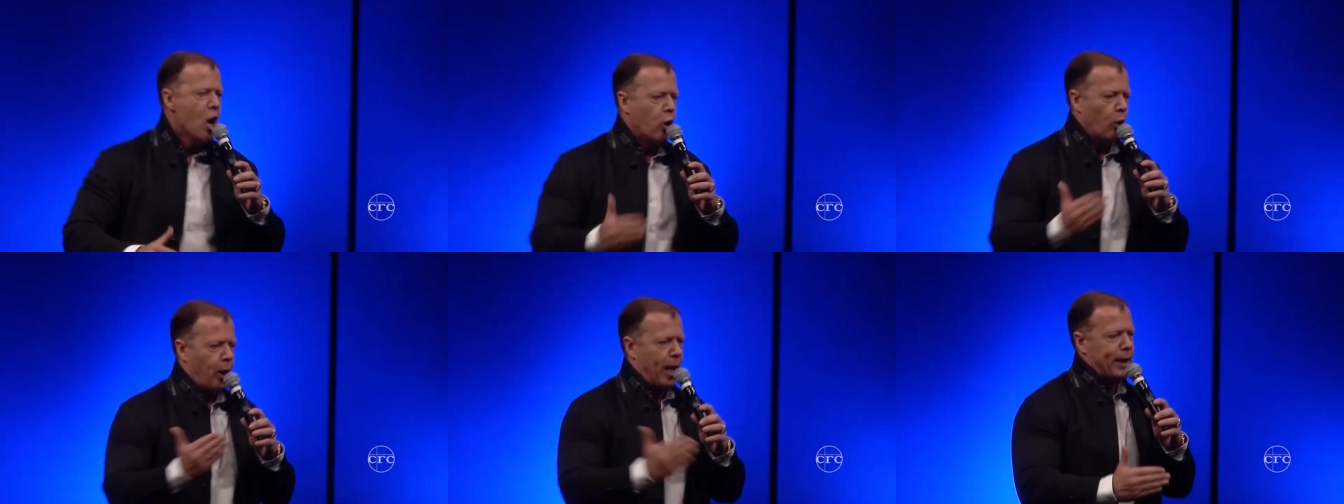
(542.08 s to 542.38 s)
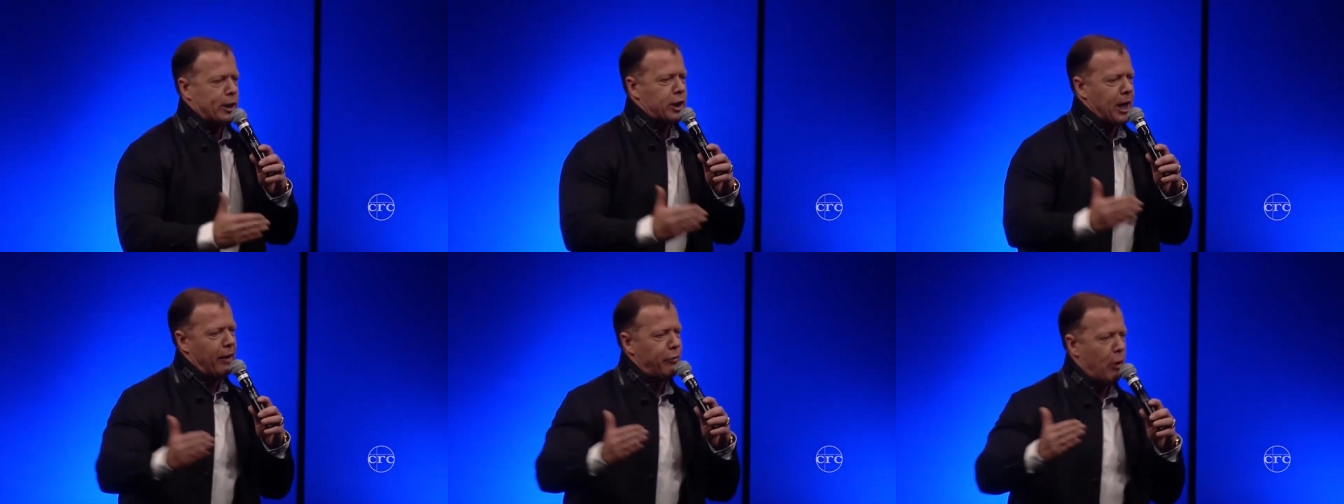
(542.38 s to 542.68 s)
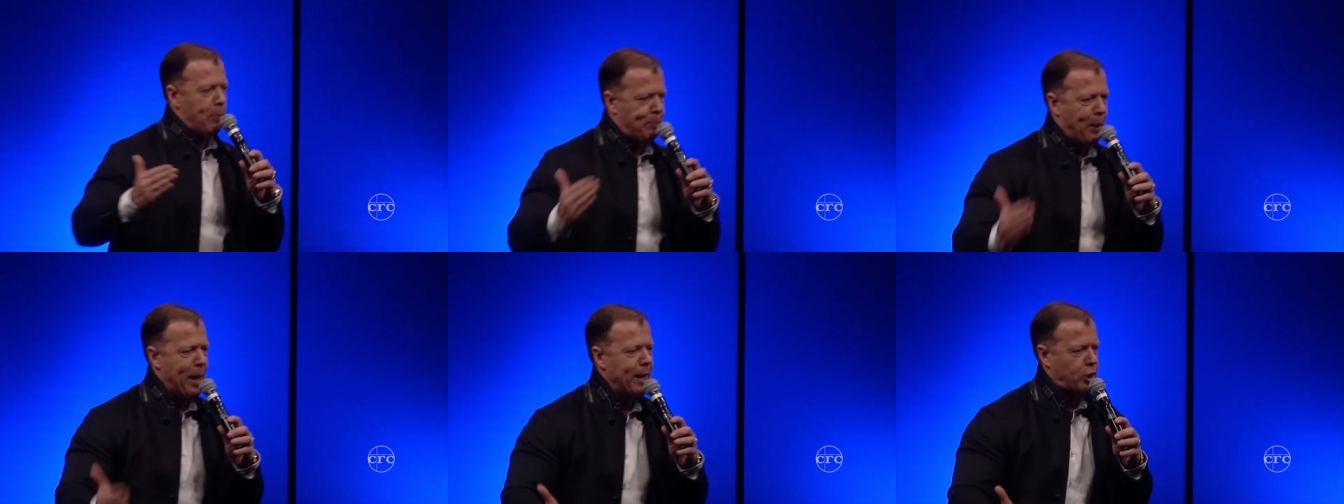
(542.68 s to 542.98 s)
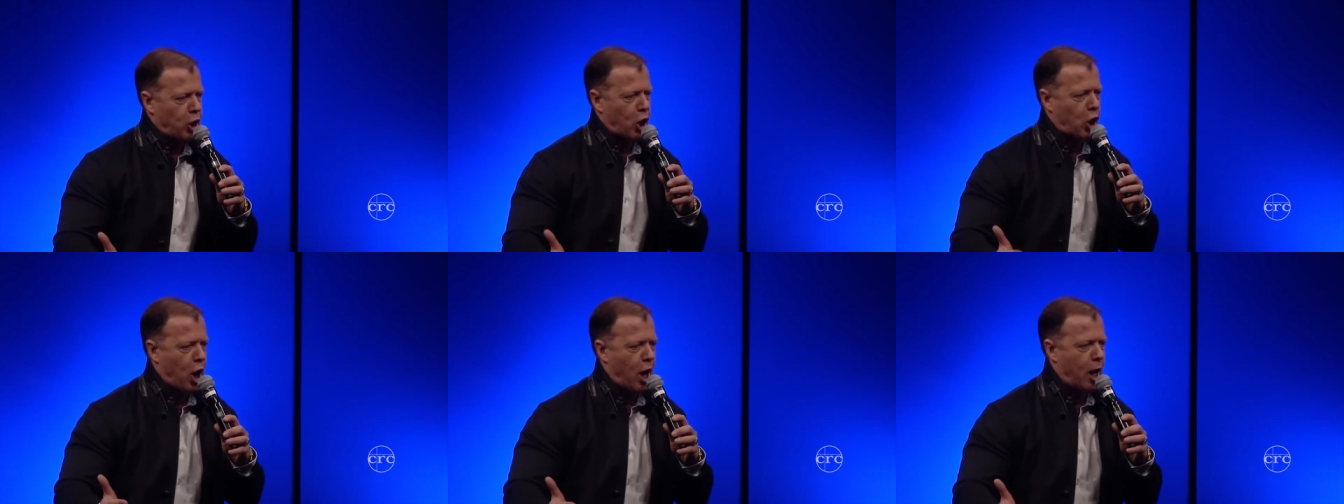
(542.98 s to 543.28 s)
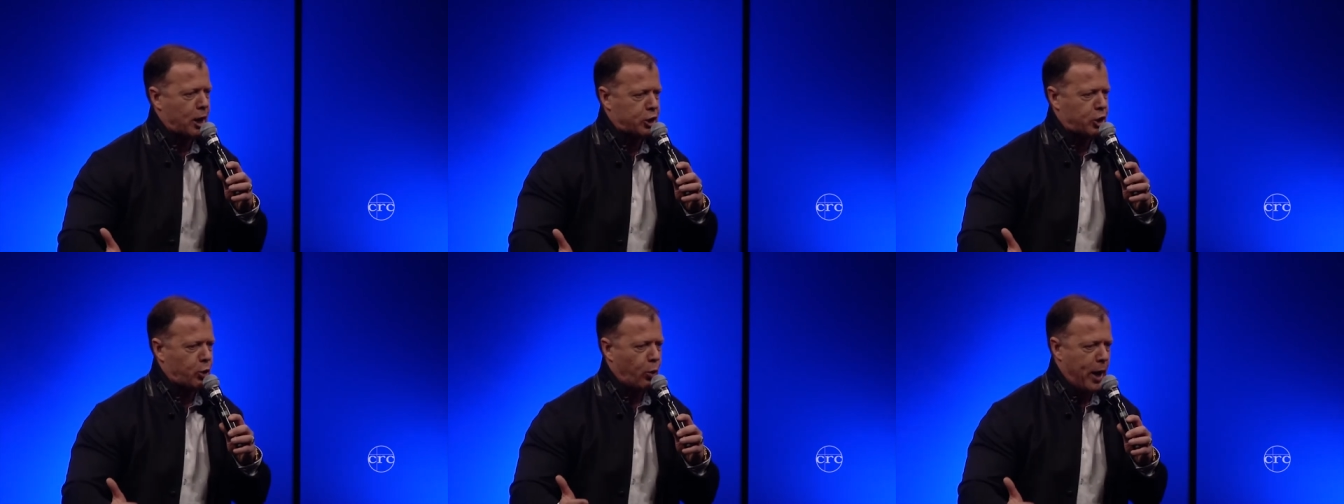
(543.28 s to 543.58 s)
Well, let's have a
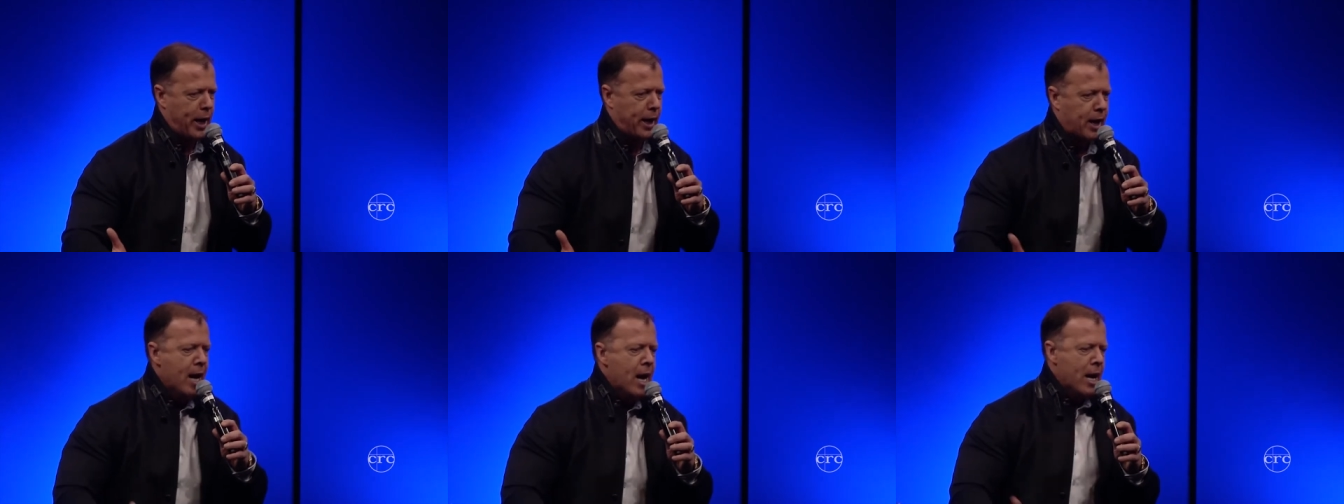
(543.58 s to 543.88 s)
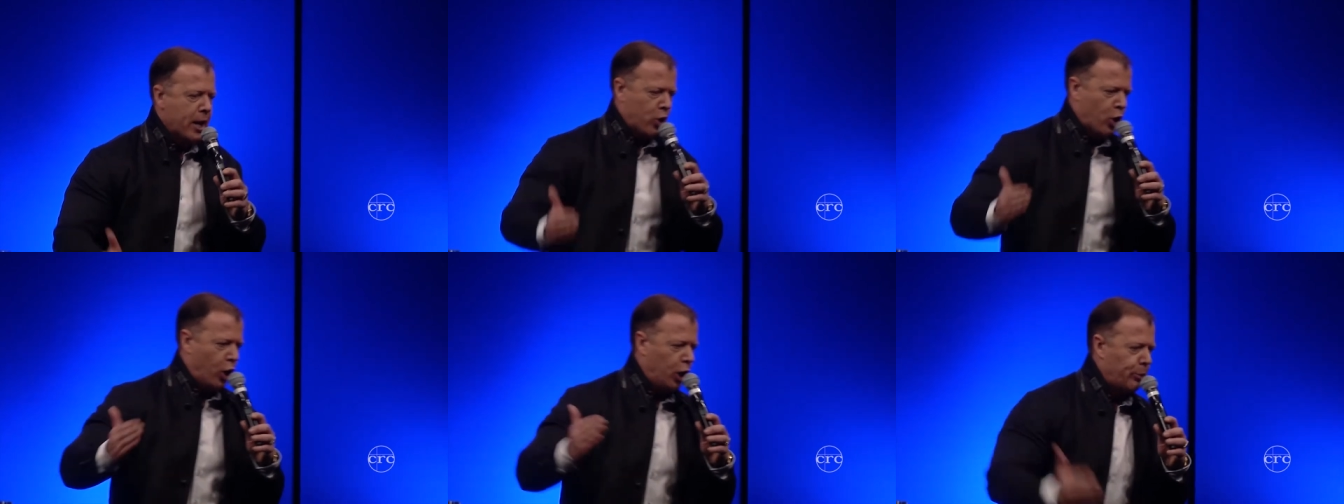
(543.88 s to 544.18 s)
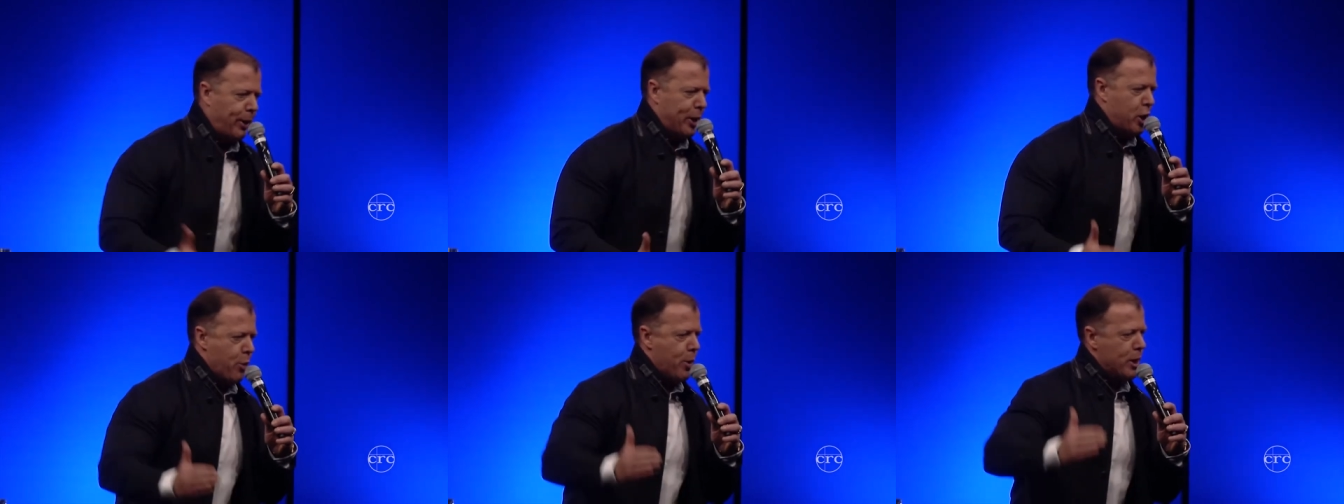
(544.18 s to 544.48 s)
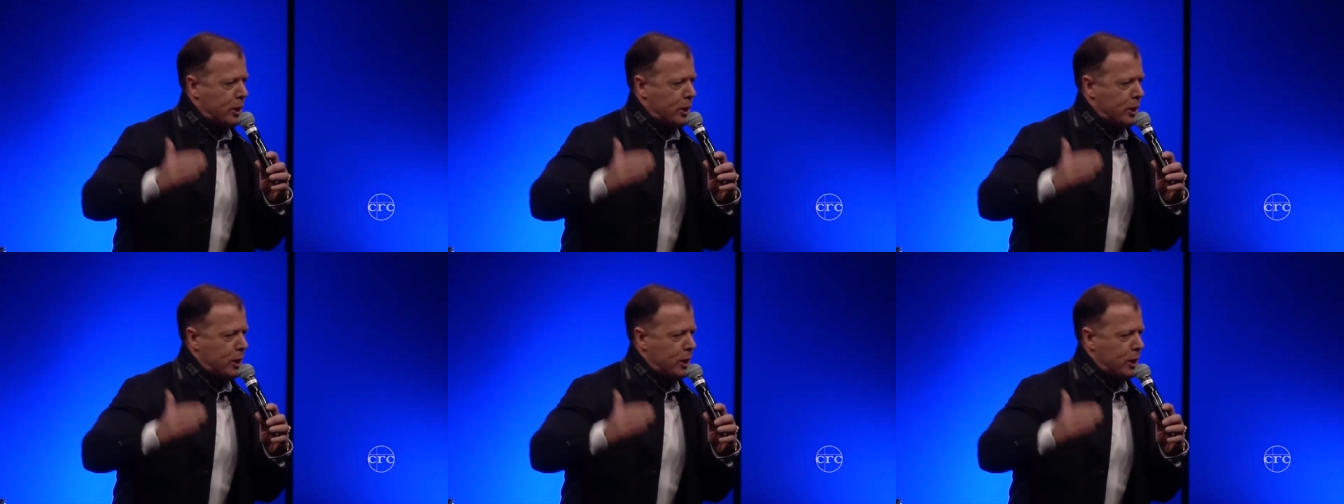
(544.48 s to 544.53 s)
Pentecost week, and all we do